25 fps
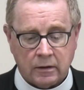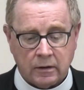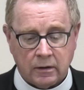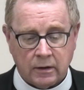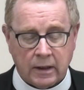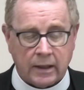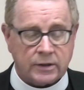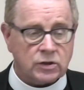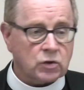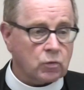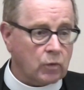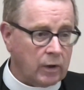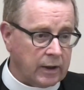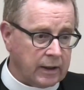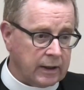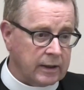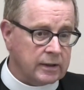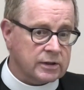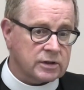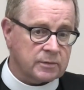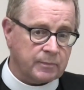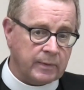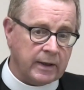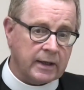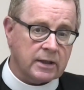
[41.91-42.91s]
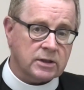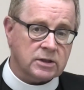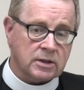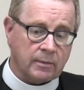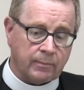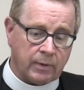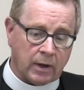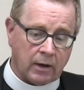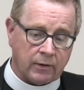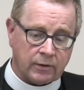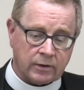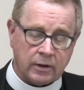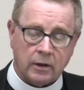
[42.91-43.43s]
That's why he speaks
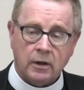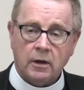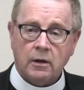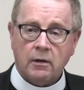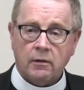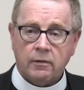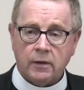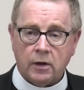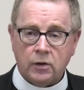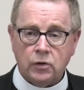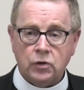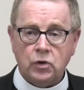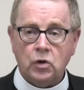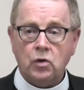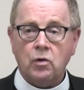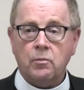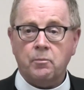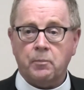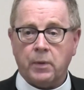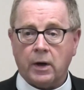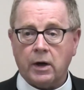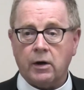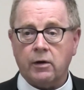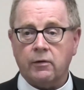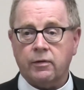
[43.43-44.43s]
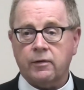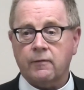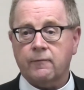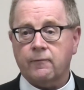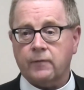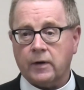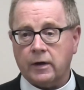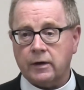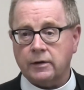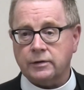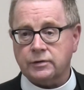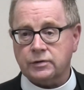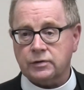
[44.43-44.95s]
about the new birth
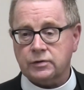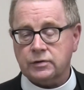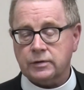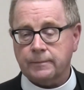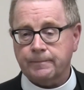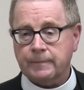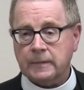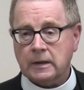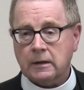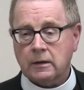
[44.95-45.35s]
first.